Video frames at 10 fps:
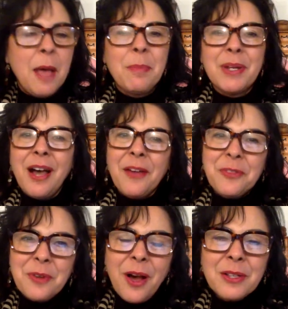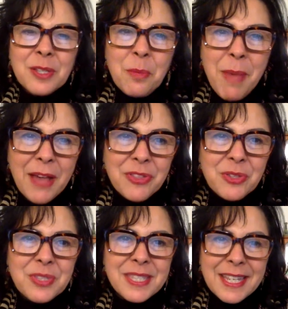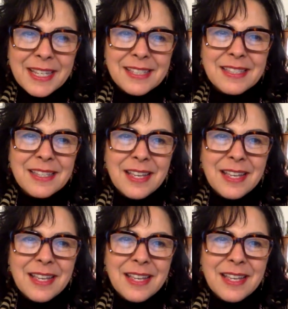but also Matthew 6,